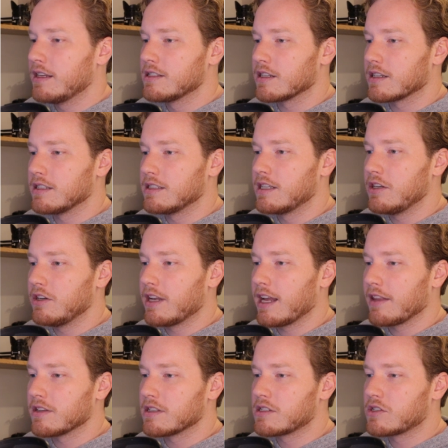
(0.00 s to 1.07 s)
So continue
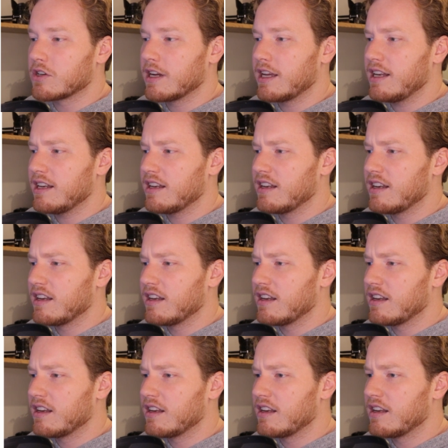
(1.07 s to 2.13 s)
down the street.
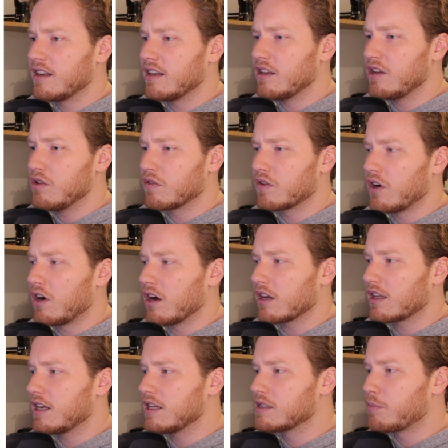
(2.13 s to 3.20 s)
You've
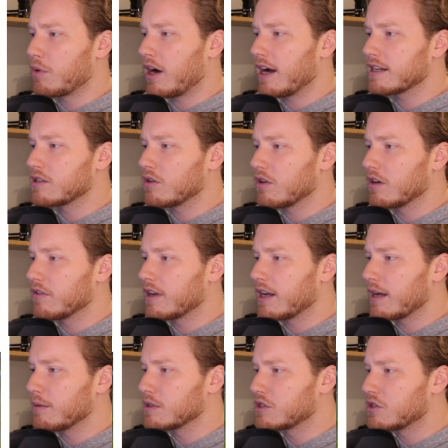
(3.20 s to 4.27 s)
got kids' bikes all over the
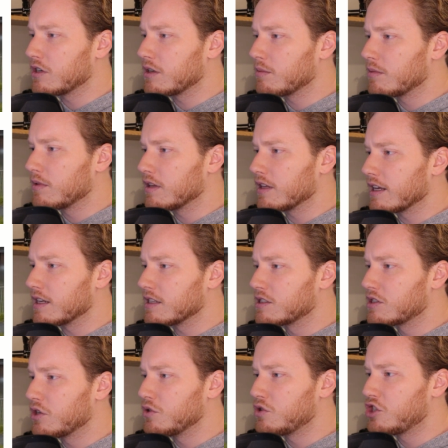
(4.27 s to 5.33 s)
neighbour strip.
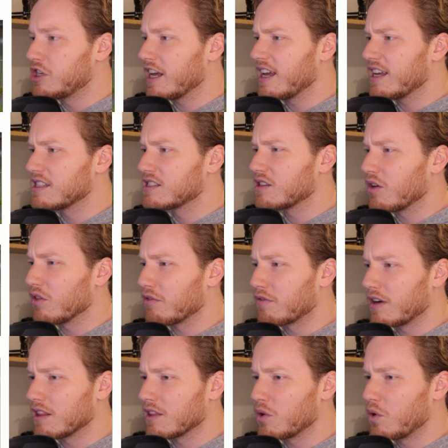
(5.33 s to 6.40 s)
There's 2 chairs on the
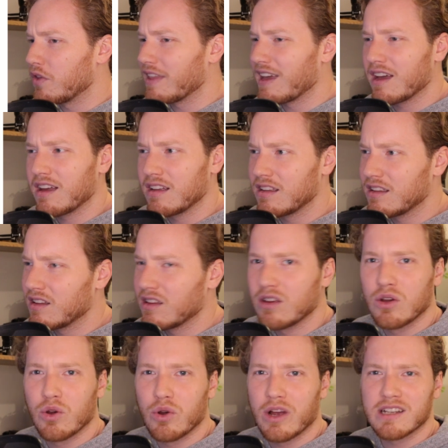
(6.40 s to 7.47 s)
front lawn there.
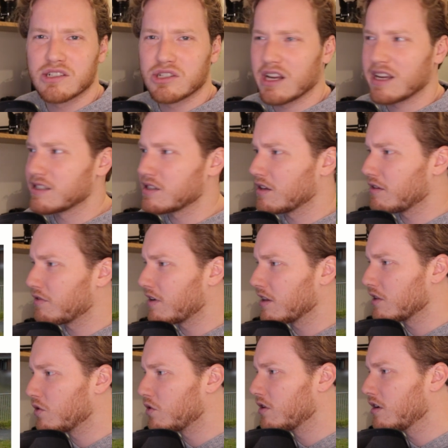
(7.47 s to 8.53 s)
Who has chairs on their
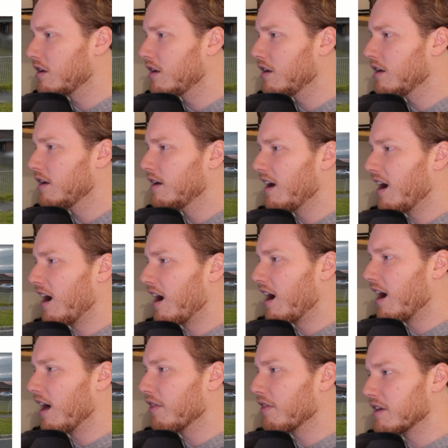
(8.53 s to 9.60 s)
front lawn?
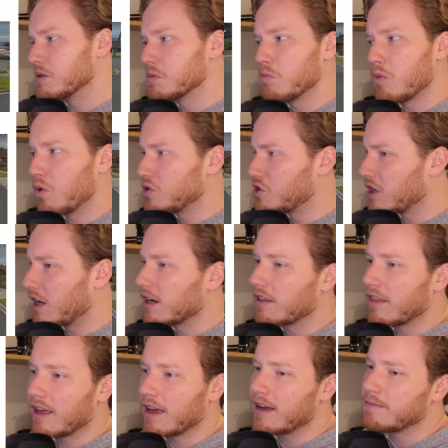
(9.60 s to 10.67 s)
There's more
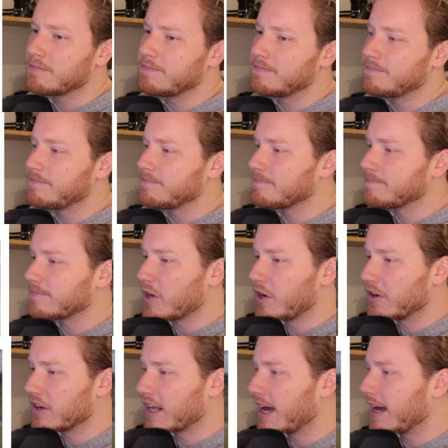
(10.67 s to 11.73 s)
junk there.
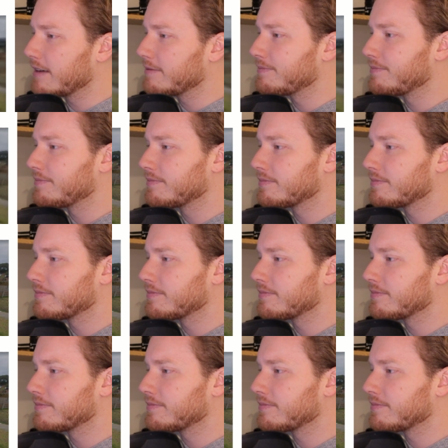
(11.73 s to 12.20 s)
Okay.